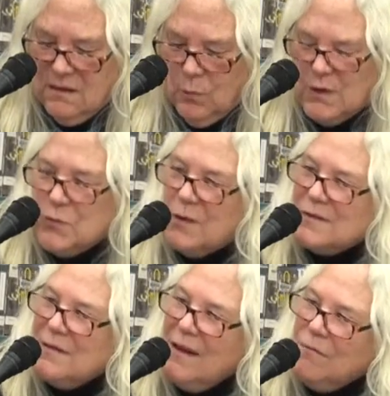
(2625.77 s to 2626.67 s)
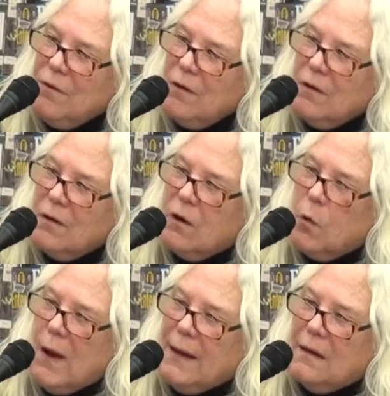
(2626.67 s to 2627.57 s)
which was never
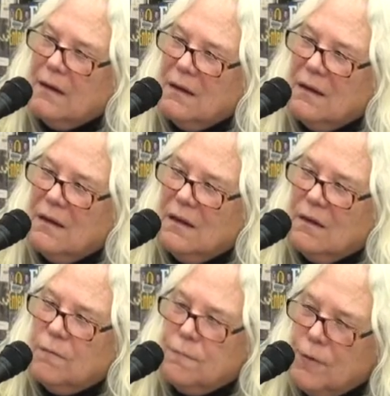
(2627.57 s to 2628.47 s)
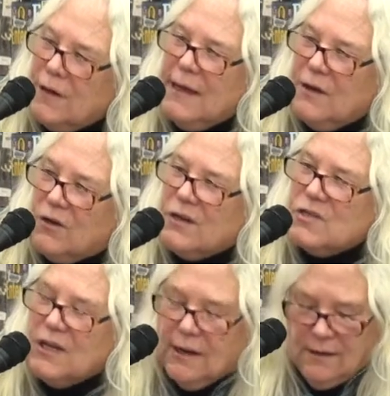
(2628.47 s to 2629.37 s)
quite fully
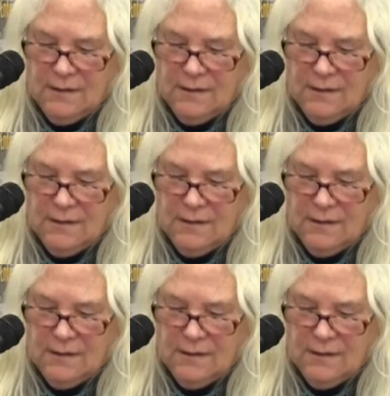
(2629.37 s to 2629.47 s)
nourishing.